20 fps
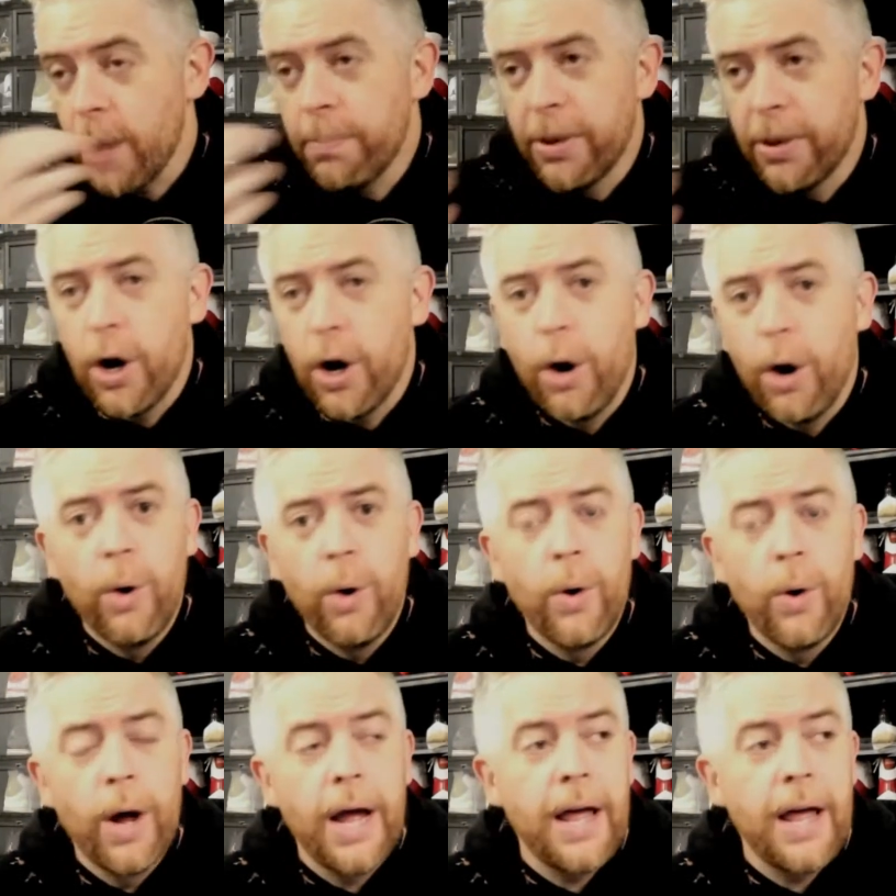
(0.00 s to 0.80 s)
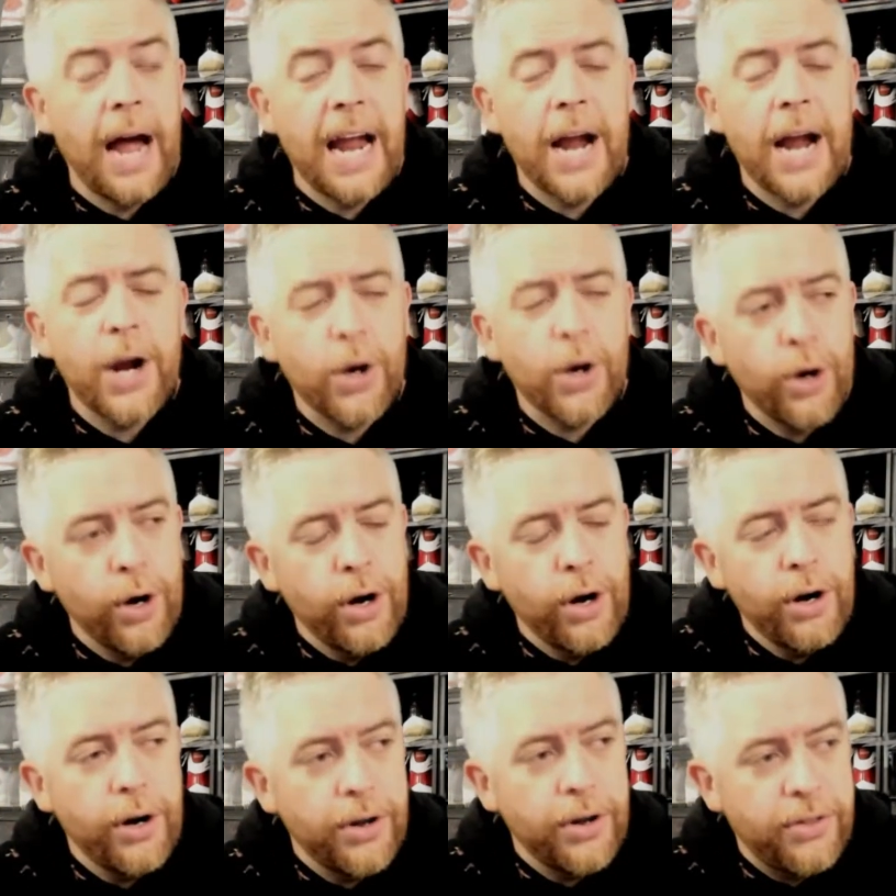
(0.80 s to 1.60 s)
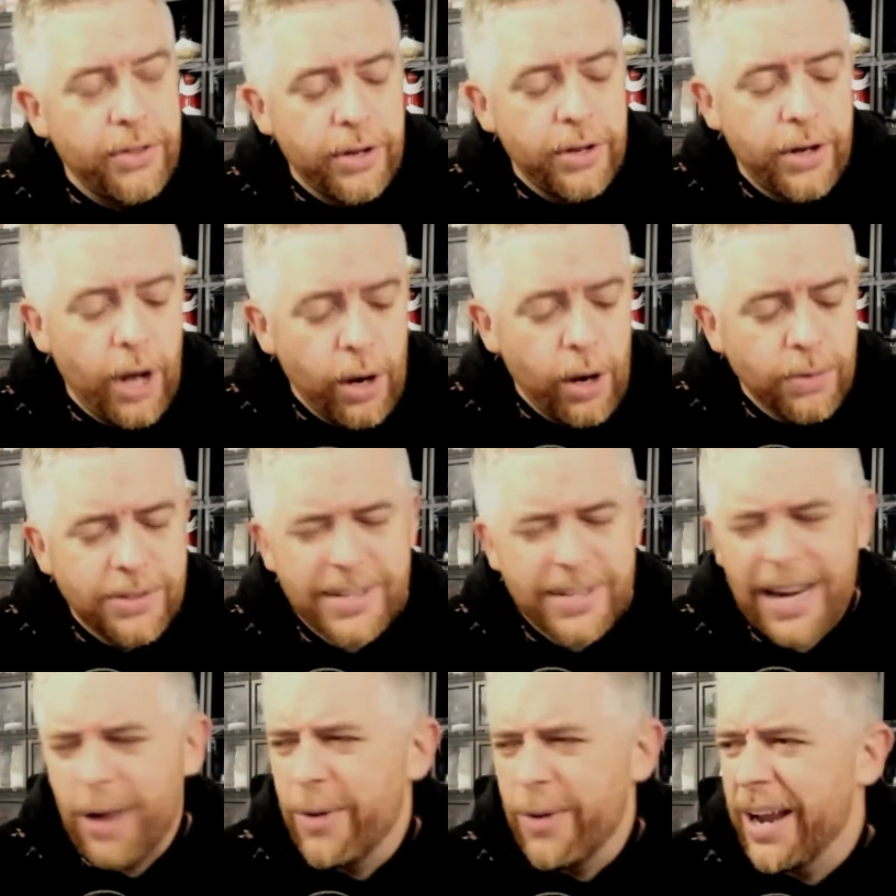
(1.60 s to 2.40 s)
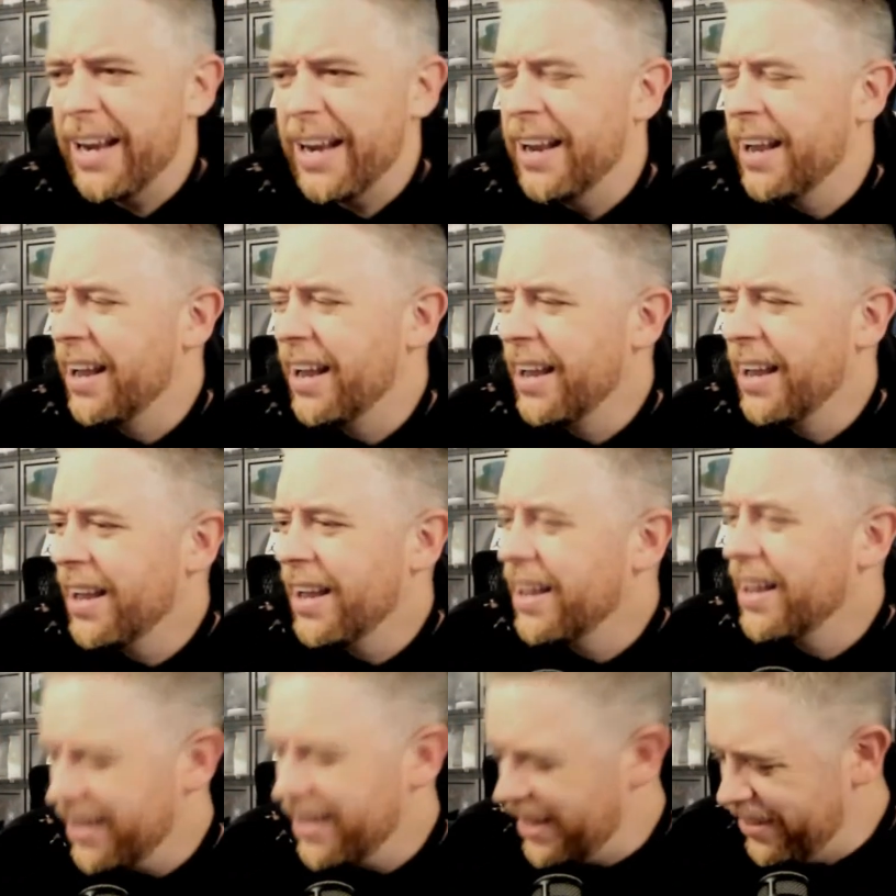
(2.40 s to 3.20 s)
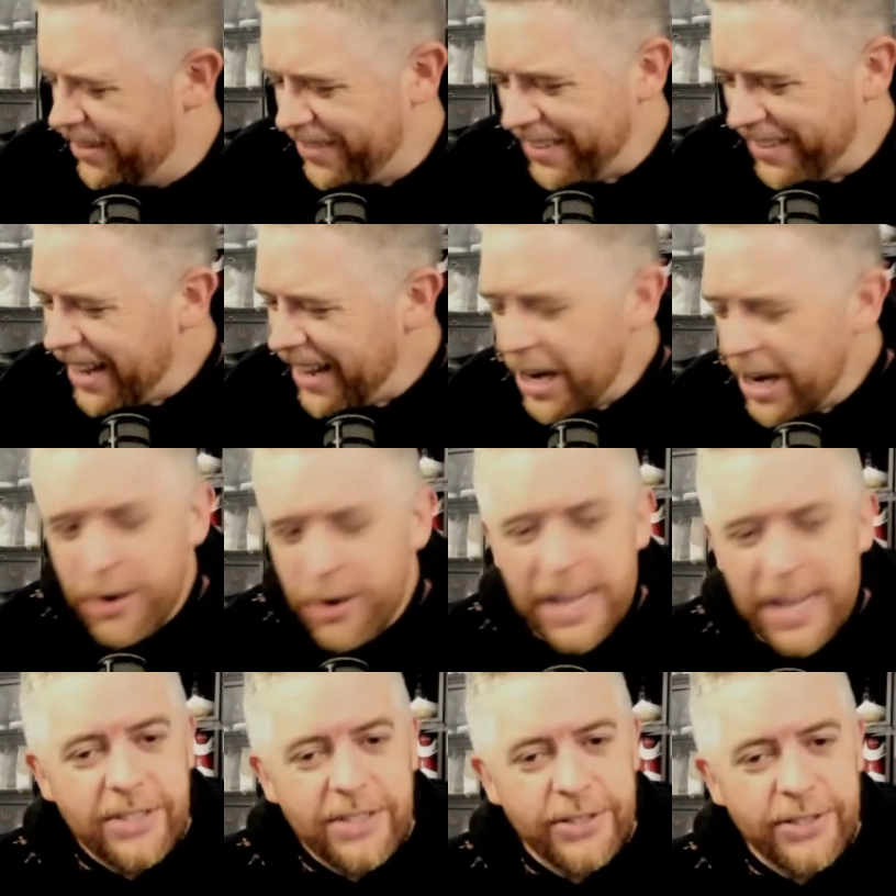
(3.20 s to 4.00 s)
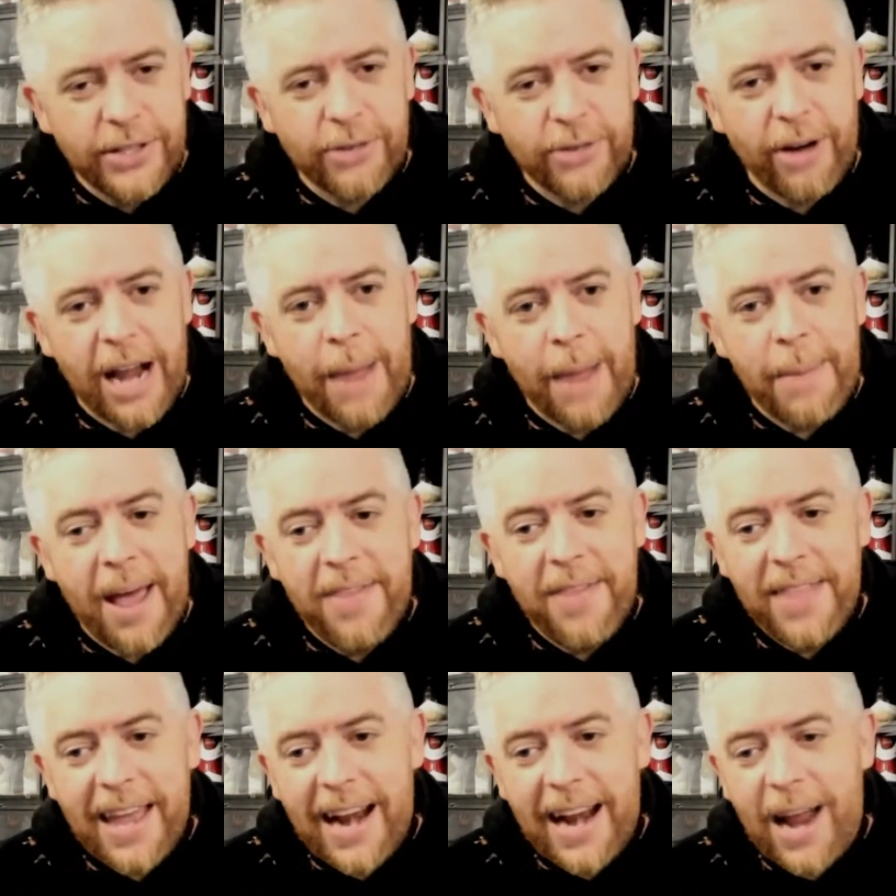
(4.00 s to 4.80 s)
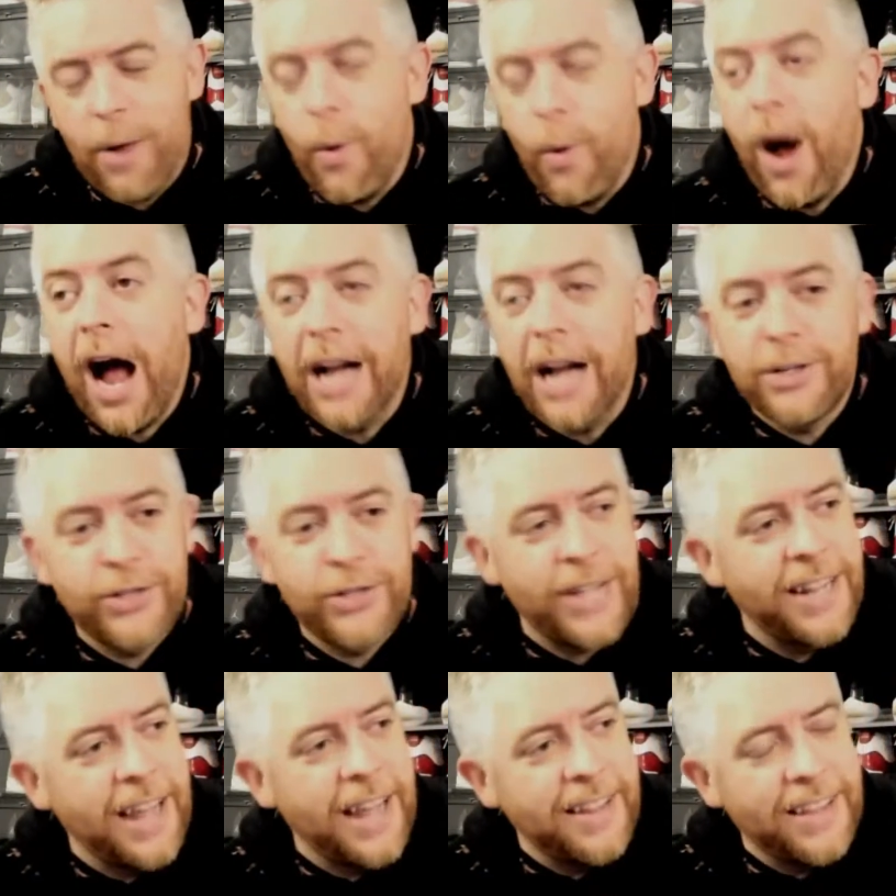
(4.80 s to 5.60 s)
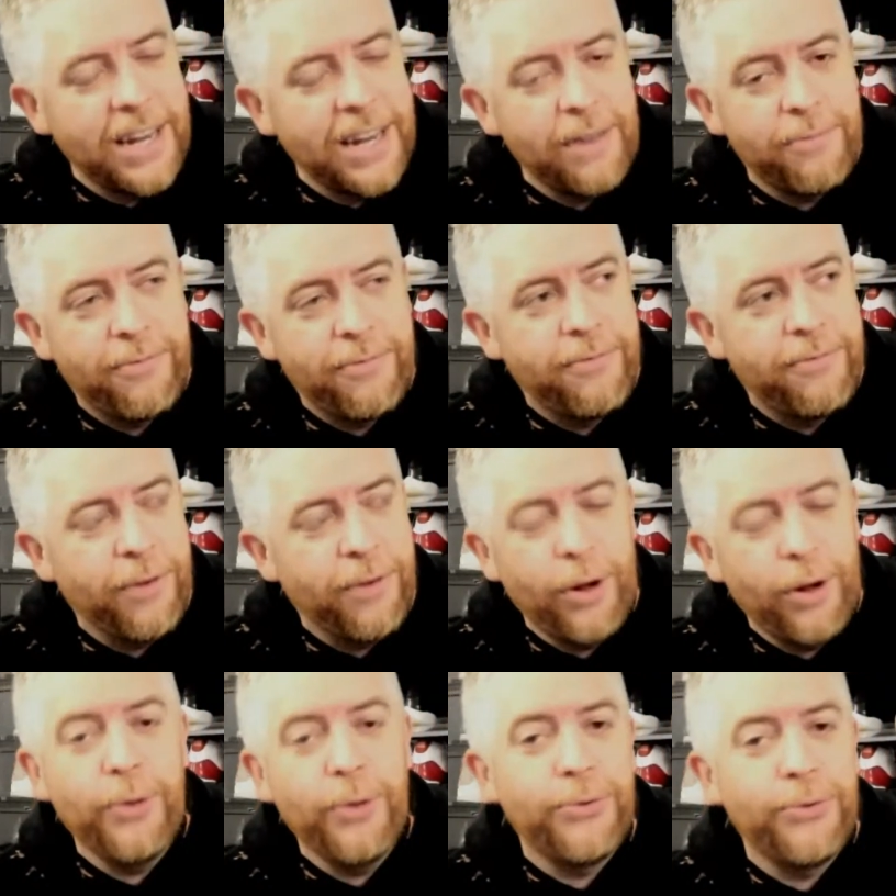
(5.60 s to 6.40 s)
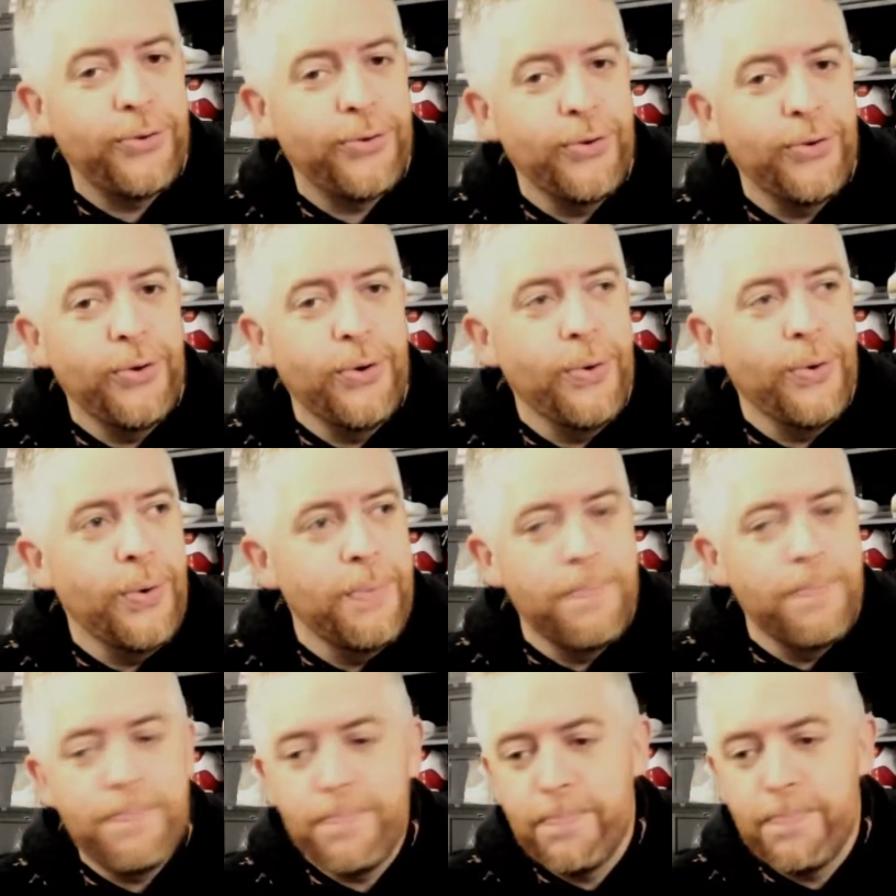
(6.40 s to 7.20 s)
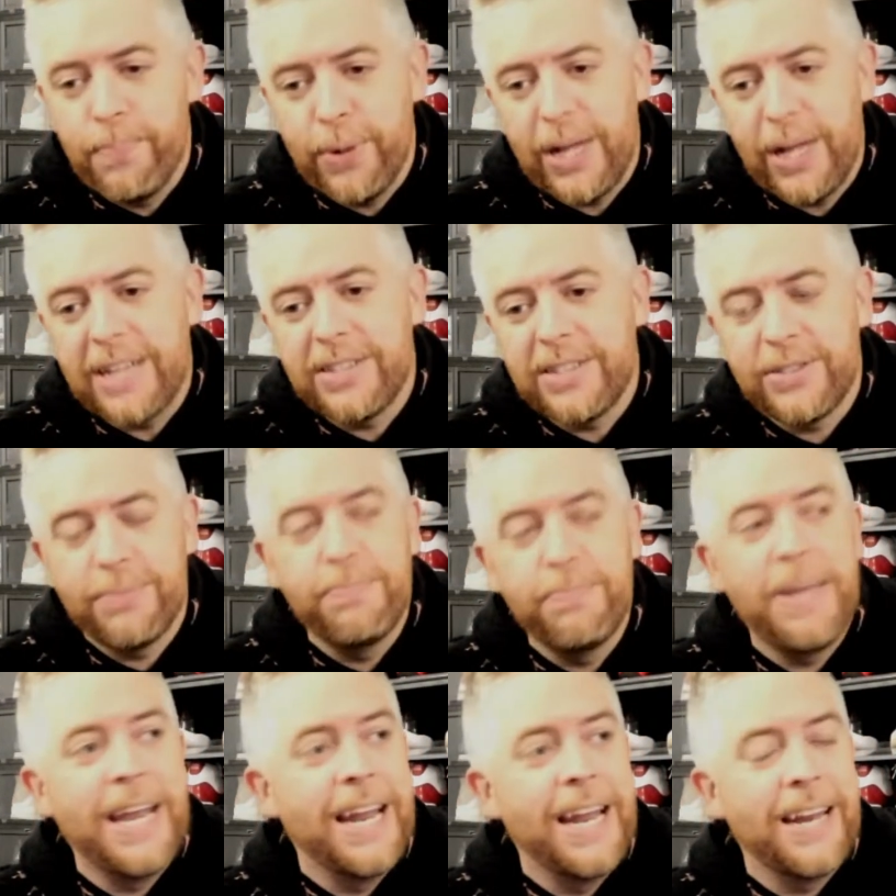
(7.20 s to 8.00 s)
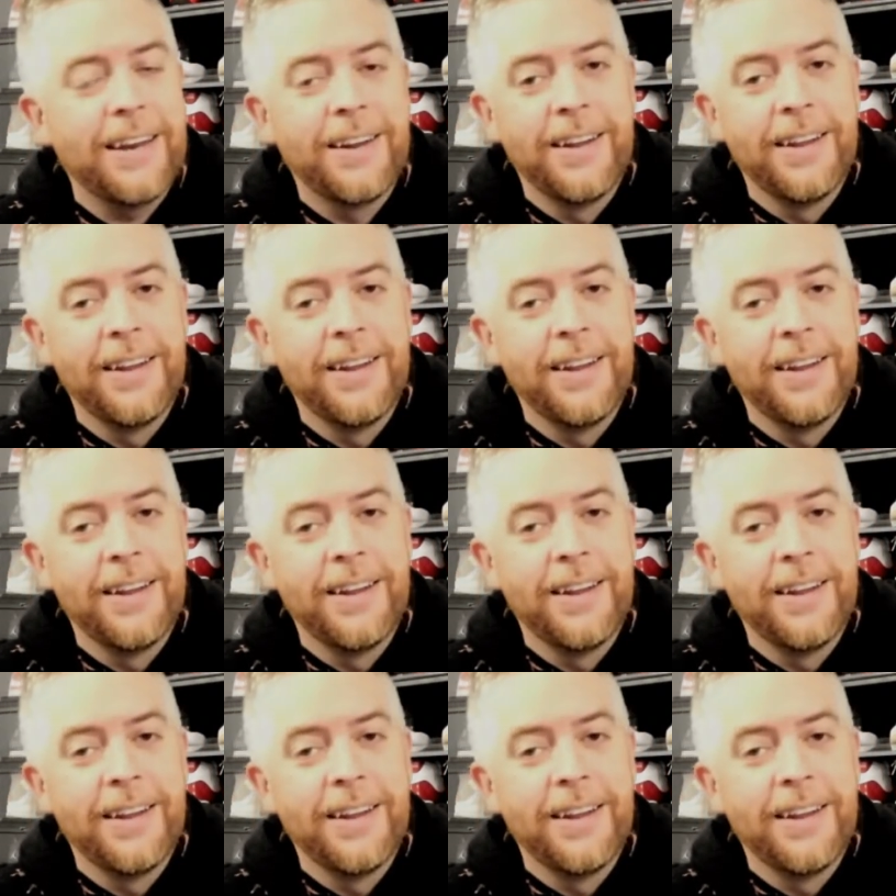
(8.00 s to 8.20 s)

But I heard the notes and I went, is this on her Instagram? And then I watched and they did a full 2+ minute